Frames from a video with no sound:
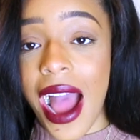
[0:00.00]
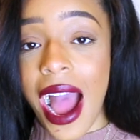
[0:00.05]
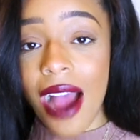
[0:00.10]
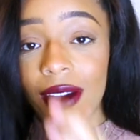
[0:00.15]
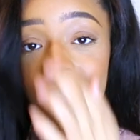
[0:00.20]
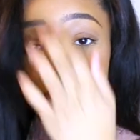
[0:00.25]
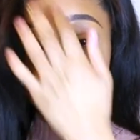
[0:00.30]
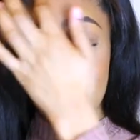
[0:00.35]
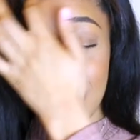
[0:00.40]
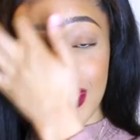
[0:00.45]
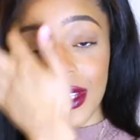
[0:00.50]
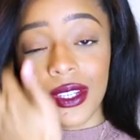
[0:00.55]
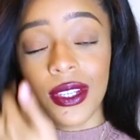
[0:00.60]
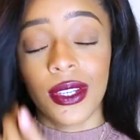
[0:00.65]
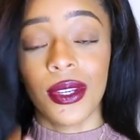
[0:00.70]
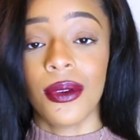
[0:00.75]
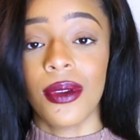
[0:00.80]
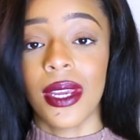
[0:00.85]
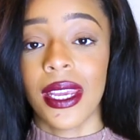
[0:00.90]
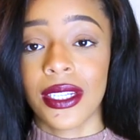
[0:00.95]
have
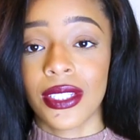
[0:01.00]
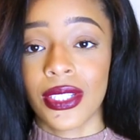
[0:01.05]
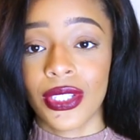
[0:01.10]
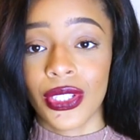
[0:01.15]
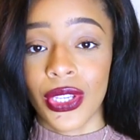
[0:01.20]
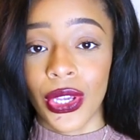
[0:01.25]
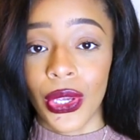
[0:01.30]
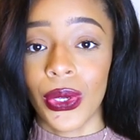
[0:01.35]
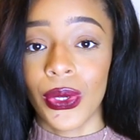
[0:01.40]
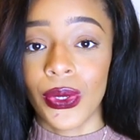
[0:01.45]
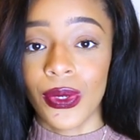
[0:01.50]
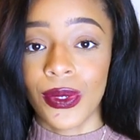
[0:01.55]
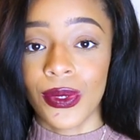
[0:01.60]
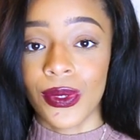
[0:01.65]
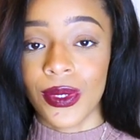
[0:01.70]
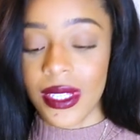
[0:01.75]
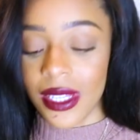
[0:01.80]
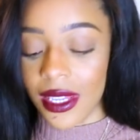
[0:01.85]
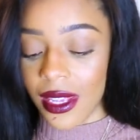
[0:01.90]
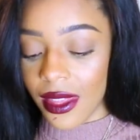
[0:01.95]
to
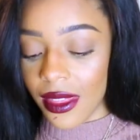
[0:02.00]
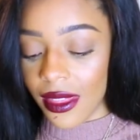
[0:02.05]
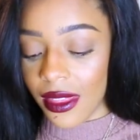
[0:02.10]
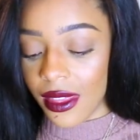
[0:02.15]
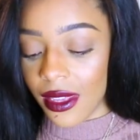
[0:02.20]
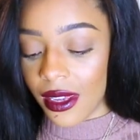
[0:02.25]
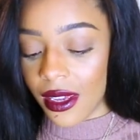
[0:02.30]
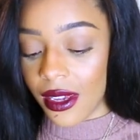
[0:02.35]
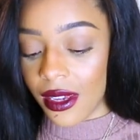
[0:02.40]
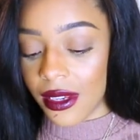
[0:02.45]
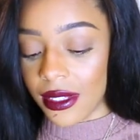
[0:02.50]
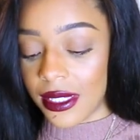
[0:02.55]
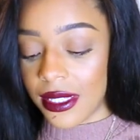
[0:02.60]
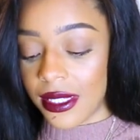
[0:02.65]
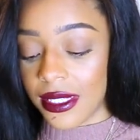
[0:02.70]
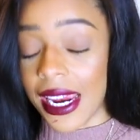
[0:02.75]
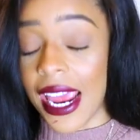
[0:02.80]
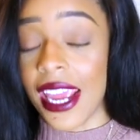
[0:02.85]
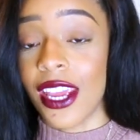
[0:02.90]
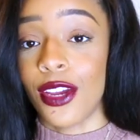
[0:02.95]
excuse the
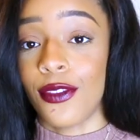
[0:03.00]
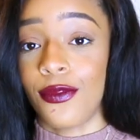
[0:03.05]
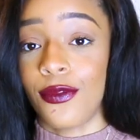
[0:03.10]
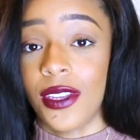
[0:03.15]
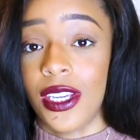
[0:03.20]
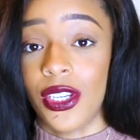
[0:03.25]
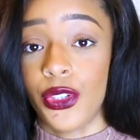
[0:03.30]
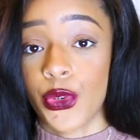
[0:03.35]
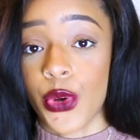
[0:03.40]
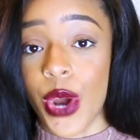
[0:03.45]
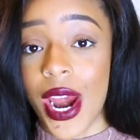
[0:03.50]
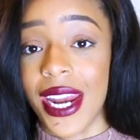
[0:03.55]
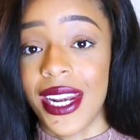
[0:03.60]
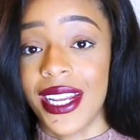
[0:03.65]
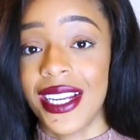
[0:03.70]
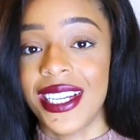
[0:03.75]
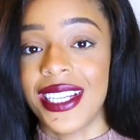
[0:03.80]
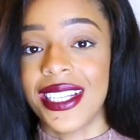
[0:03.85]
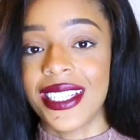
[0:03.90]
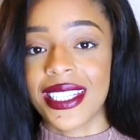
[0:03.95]
state of these
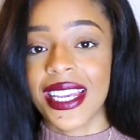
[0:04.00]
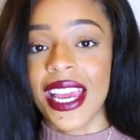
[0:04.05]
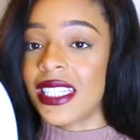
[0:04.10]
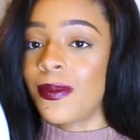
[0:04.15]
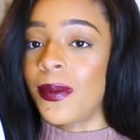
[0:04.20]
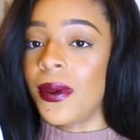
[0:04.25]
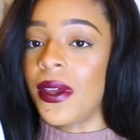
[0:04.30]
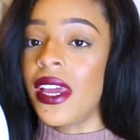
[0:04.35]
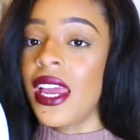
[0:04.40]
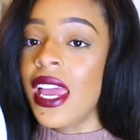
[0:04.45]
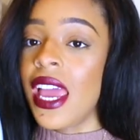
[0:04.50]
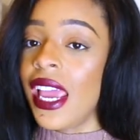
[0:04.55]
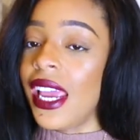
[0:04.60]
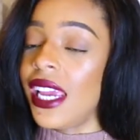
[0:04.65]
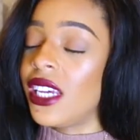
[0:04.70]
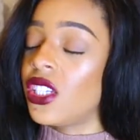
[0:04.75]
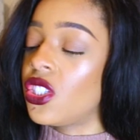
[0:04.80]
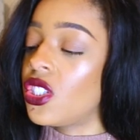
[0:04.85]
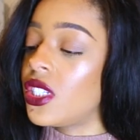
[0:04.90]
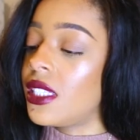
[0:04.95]
trainers, but
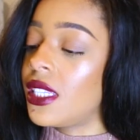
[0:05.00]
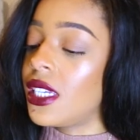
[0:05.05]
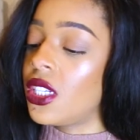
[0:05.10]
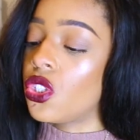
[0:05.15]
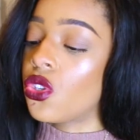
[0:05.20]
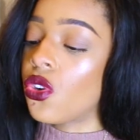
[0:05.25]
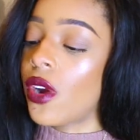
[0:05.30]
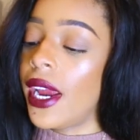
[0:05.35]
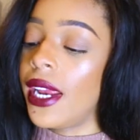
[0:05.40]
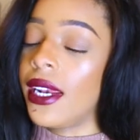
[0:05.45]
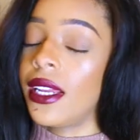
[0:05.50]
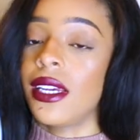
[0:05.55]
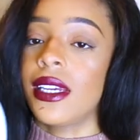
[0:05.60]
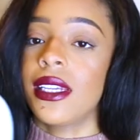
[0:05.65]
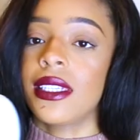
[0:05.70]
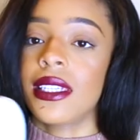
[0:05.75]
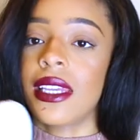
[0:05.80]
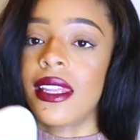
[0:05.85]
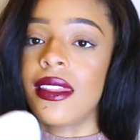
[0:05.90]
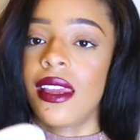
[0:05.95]
it's just these
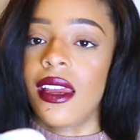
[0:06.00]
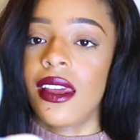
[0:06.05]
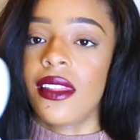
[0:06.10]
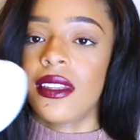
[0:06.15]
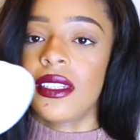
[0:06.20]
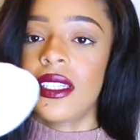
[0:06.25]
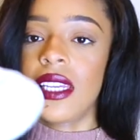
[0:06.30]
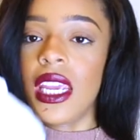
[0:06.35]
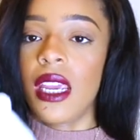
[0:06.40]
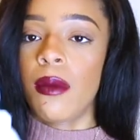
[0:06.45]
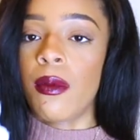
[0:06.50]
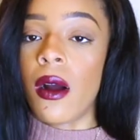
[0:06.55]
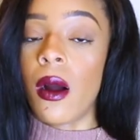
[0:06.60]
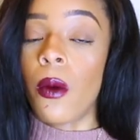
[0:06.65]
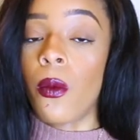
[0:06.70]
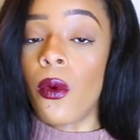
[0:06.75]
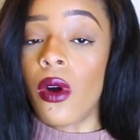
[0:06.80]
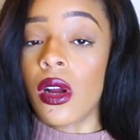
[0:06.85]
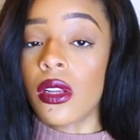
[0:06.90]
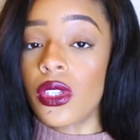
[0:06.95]
trainers, and they're the
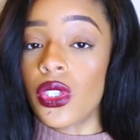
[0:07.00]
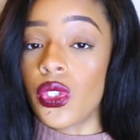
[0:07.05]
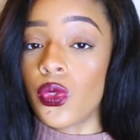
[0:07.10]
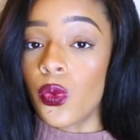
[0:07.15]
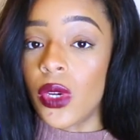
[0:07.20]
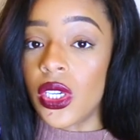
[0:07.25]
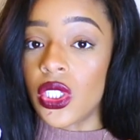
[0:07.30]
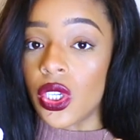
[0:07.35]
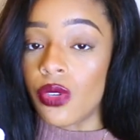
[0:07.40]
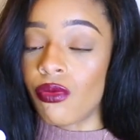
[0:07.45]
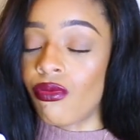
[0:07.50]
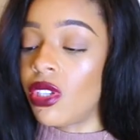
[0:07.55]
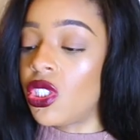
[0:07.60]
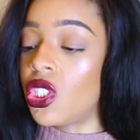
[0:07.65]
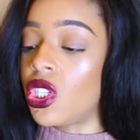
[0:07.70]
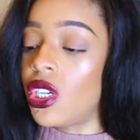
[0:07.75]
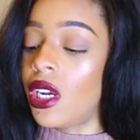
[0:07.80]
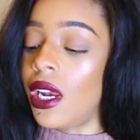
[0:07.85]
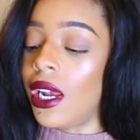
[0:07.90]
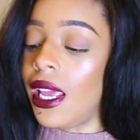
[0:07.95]
T-bar ones, which
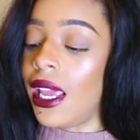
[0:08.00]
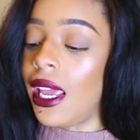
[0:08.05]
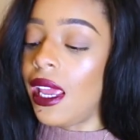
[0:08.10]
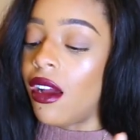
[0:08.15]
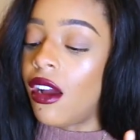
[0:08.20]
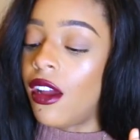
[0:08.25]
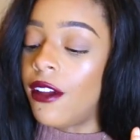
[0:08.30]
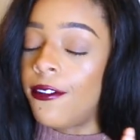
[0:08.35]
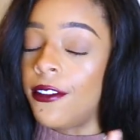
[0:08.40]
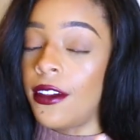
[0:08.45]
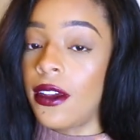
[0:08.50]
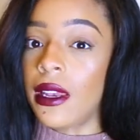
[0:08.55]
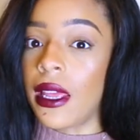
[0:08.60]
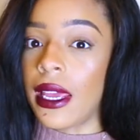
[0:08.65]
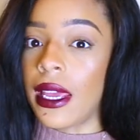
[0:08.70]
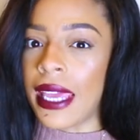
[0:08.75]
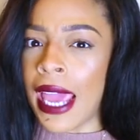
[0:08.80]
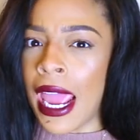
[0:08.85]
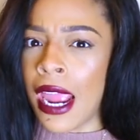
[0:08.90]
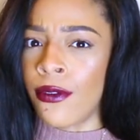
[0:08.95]
originally I feel
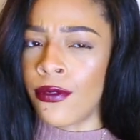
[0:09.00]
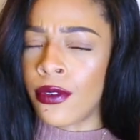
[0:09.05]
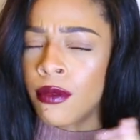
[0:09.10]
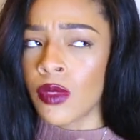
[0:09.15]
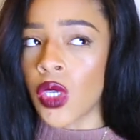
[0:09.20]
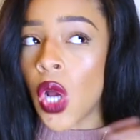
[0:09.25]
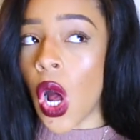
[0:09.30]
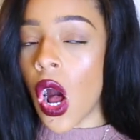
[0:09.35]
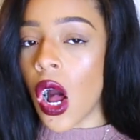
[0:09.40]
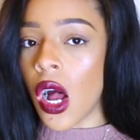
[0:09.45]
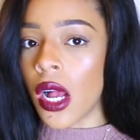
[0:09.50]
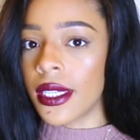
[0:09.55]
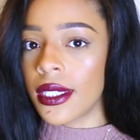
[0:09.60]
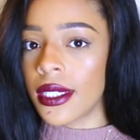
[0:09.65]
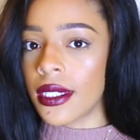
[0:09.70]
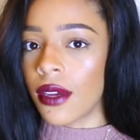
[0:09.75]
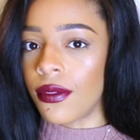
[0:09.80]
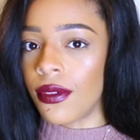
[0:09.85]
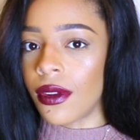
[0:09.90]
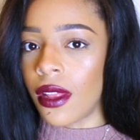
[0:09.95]
like came from
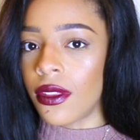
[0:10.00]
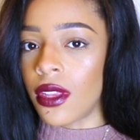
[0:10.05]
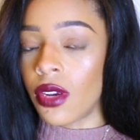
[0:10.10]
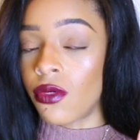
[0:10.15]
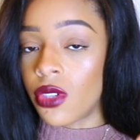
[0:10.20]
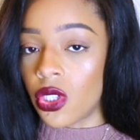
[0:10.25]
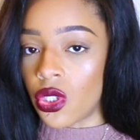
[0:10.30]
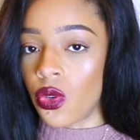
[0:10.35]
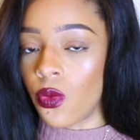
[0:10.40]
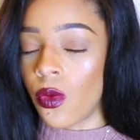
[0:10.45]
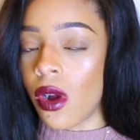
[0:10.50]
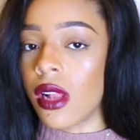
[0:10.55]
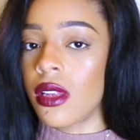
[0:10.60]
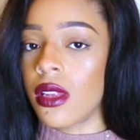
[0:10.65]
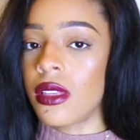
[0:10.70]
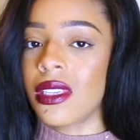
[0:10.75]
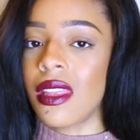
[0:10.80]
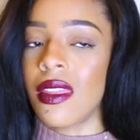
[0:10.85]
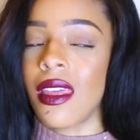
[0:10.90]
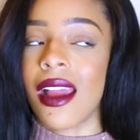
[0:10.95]
COS. I feel like the original
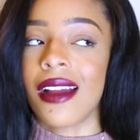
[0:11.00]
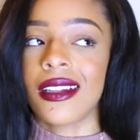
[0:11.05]
ones, and they